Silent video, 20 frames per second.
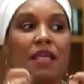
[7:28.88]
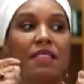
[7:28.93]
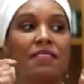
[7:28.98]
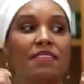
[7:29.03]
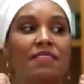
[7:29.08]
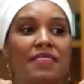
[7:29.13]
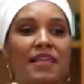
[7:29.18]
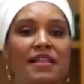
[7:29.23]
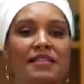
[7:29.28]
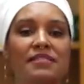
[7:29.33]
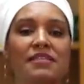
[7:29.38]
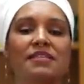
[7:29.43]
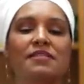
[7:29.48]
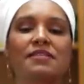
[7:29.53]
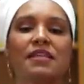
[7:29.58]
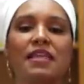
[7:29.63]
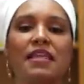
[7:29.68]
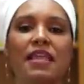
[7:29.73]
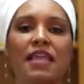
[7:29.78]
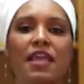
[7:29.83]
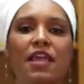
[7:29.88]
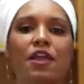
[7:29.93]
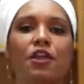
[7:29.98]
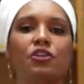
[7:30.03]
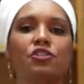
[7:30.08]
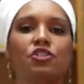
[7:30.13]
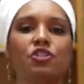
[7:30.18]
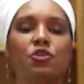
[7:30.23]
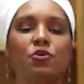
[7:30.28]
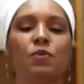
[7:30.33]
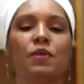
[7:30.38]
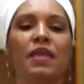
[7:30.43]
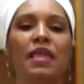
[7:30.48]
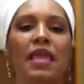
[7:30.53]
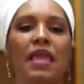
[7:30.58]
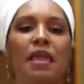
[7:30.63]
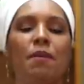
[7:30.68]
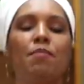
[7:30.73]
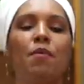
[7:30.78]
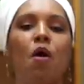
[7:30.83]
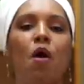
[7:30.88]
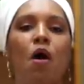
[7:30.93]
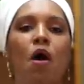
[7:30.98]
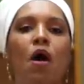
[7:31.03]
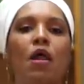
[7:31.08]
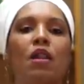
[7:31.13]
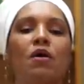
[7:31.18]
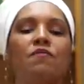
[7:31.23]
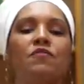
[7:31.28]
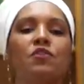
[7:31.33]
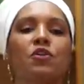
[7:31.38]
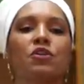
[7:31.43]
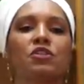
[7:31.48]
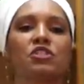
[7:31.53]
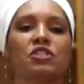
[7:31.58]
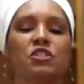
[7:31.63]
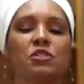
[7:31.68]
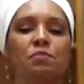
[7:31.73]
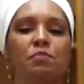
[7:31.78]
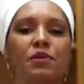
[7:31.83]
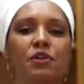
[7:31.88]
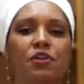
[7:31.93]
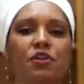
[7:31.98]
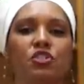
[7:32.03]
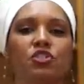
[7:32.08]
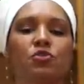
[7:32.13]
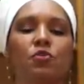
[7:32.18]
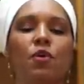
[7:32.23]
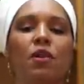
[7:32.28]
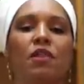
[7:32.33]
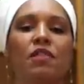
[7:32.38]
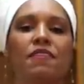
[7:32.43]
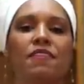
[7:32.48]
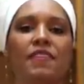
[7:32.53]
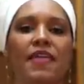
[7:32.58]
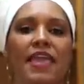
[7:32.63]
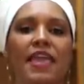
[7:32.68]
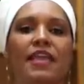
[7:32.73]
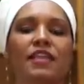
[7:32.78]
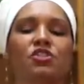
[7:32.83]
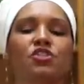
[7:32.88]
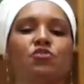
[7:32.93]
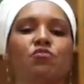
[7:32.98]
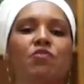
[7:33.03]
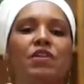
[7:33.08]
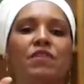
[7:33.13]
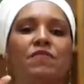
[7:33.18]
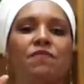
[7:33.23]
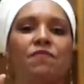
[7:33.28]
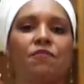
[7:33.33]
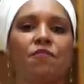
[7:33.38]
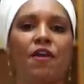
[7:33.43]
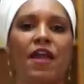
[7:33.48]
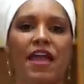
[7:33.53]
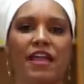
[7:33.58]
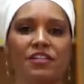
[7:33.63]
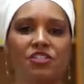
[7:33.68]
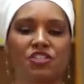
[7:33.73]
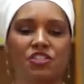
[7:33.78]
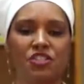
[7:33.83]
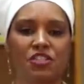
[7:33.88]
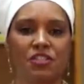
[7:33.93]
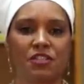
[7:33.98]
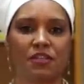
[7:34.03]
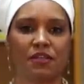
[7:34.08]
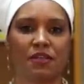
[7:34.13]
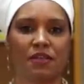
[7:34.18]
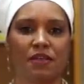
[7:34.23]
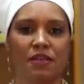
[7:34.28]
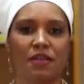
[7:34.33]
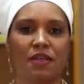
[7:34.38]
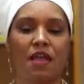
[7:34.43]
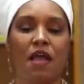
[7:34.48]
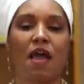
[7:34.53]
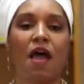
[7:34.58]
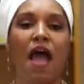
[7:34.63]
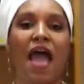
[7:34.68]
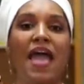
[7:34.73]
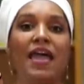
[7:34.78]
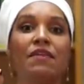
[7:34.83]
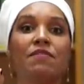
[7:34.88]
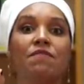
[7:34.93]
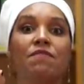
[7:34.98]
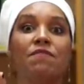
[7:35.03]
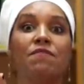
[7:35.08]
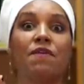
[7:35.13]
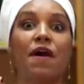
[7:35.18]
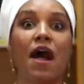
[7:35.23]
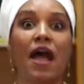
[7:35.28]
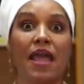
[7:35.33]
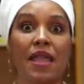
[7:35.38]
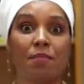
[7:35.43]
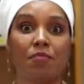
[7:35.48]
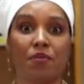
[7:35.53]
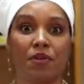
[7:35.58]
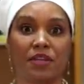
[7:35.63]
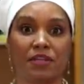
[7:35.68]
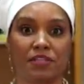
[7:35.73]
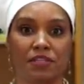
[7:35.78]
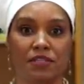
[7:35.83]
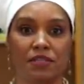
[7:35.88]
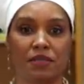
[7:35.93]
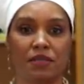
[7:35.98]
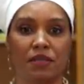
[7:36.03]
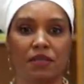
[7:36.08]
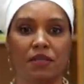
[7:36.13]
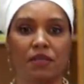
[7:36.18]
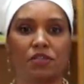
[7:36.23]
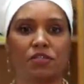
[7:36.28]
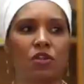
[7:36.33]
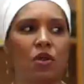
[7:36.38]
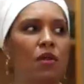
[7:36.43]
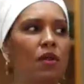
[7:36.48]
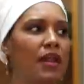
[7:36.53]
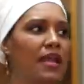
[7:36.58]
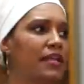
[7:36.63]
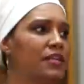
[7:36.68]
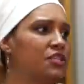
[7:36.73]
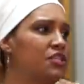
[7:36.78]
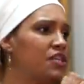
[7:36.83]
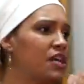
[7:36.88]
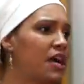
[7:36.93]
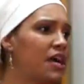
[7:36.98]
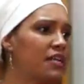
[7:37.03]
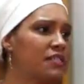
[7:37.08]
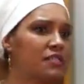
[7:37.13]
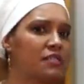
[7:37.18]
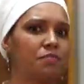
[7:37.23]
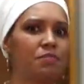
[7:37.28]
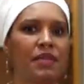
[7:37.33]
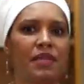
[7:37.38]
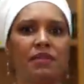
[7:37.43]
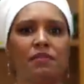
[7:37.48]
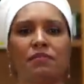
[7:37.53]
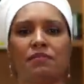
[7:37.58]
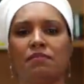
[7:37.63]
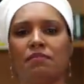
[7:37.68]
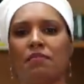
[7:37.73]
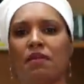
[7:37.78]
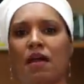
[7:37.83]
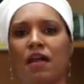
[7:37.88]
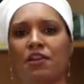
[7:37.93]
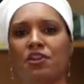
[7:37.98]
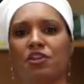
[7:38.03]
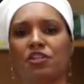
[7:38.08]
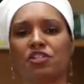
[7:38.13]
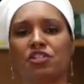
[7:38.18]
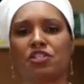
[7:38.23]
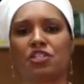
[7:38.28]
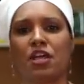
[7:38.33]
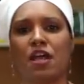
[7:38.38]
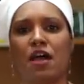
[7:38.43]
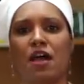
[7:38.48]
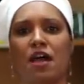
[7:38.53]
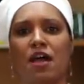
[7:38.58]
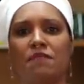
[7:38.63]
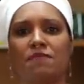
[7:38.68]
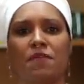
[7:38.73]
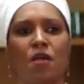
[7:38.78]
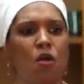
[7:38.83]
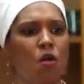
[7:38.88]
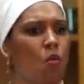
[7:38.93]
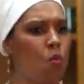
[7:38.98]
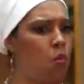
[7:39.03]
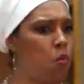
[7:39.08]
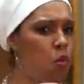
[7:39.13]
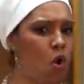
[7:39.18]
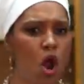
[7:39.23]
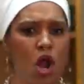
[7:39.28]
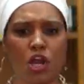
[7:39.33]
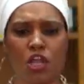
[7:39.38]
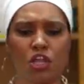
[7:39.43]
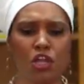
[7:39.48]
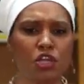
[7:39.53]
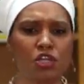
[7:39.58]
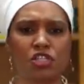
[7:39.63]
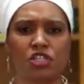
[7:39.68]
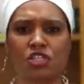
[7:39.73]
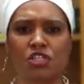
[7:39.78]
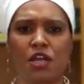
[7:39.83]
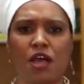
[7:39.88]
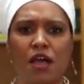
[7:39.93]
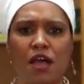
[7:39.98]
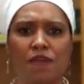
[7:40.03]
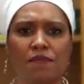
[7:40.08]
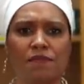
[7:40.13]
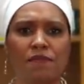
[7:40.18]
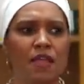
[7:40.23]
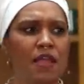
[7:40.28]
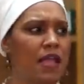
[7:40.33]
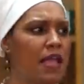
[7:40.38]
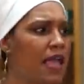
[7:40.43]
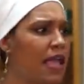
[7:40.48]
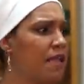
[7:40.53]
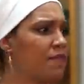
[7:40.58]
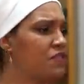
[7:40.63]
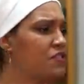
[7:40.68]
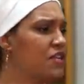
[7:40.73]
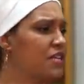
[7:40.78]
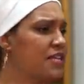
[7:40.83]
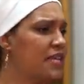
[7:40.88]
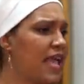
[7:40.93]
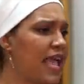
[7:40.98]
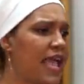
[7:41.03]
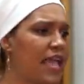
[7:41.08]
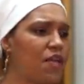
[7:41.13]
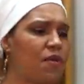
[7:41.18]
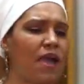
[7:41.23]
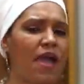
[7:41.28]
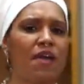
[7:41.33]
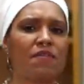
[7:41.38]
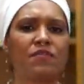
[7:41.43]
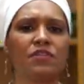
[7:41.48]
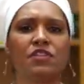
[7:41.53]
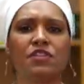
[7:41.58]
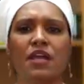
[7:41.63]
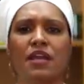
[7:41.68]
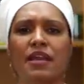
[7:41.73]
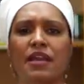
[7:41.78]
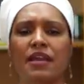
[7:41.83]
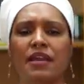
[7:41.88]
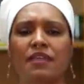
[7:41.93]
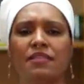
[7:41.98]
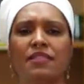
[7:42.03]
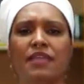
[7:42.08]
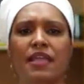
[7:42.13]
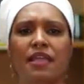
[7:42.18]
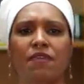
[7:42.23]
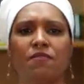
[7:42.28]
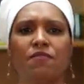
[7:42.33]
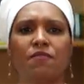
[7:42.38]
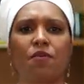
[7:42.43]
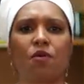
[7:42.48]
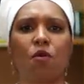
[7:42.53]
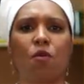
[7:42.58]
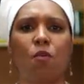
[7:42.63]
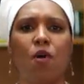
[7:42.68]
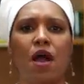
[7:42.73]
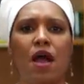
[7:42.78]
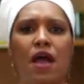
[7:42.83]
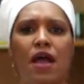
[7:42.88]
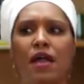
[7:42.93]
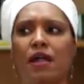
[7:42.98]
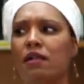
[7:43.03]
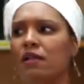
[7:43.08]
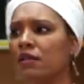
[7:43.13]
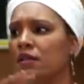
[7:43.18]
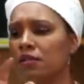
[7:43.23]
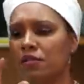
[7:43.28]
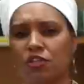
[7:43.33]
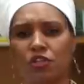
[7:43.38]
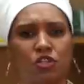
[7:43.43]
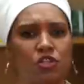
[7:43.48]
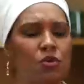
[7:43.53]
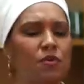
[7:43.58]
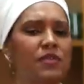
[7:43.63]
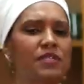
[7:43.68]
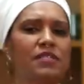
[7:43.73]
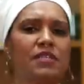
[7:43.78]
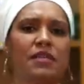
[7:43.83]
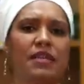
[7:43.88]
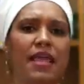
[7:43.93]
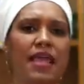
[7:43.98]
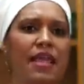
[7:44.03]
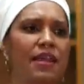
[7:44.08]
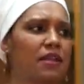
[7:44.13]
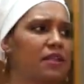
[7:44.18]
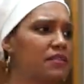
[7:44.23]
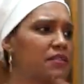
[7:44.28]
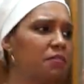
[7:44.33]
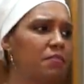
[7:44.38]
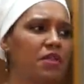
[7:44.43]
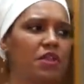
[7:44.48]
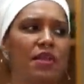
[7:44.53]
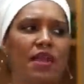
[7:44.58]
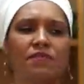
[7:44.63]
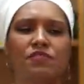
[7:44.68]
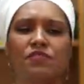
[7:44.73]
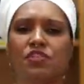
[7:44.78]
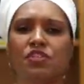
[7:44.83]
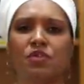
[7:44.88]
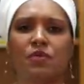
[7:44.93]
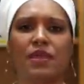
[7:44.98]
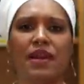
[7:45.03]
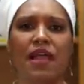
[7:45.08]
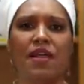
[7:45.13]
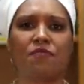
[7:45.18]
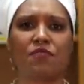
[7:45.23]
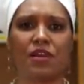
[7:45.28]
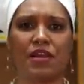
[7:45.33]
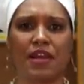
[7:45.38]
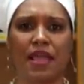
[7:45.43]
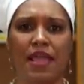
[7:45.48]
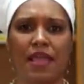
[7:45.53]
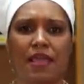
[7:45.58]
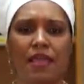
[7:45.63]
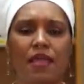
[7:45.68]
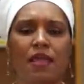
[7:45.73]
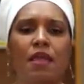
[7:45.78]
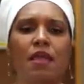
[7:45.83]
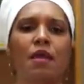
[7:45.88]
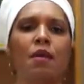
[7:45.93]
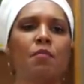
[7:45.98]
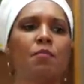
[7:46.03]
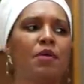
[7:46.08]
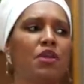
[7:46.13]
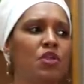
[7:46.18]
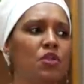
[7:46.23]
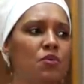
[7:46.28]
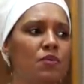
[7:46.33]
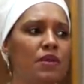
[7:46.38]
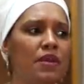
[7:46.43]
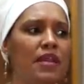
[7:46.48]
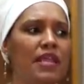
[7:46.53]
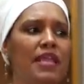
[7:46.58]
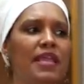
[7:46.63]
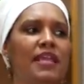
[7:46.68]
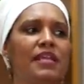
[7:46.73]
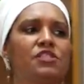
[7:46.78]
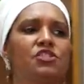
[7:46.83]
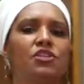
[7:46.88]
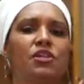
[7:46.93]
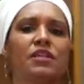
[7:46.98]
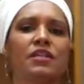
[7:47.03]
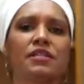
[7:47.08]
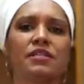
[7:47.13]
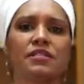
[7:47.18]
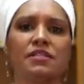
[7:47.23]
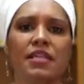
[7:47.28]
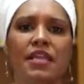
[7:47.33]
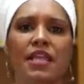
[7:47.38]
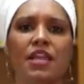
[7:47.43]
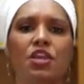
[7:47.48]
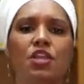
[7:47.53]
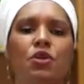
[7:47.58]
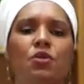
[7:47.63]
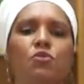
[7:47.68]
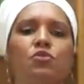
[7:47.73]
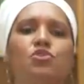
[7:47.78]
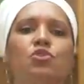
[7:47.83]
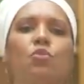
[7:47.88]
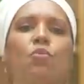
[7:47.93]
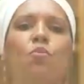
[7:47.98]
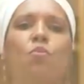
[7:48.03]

this is a year to keep all of your spiritual things refreshed and vibrant. Don't let dust be on your stuff. Work your stuff. If today you haven't done anything for a while, do it today. It doesn't mean you have to do it every day, but you need to continue to